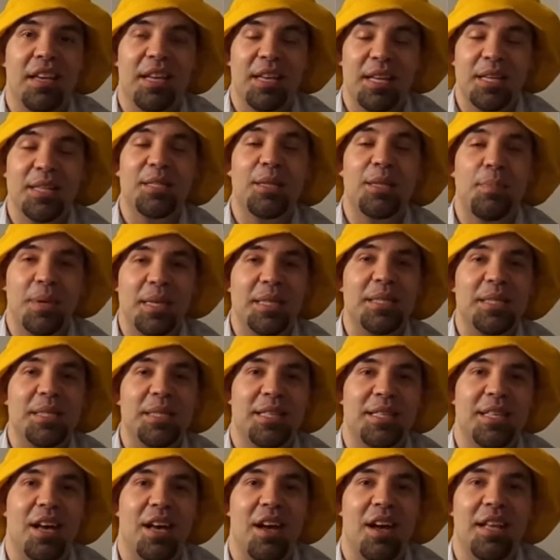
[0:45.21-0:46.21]
it is the
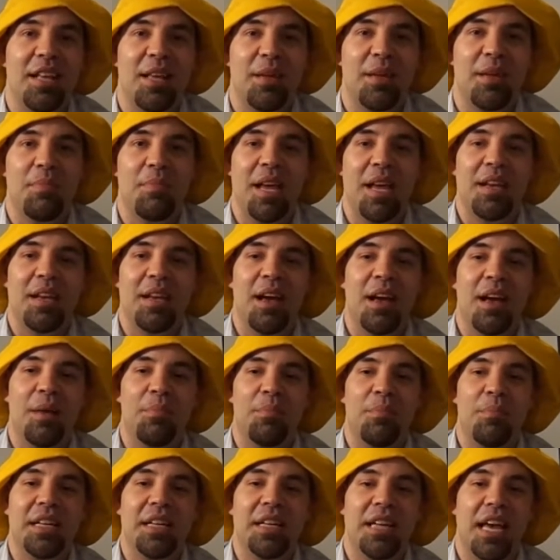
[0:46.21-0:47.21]
business side that made a, uh, a
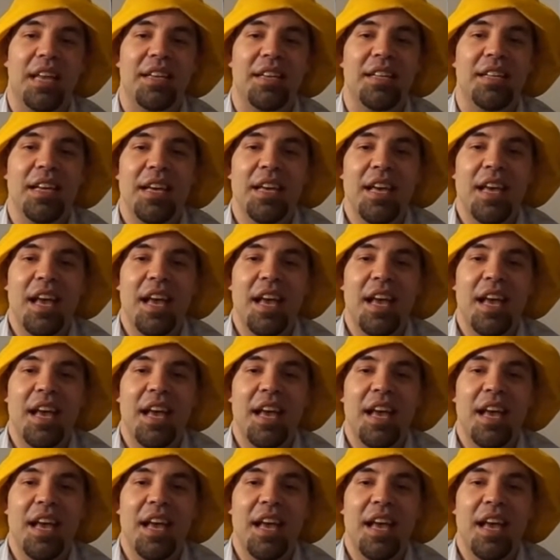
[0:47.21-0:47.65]
big dent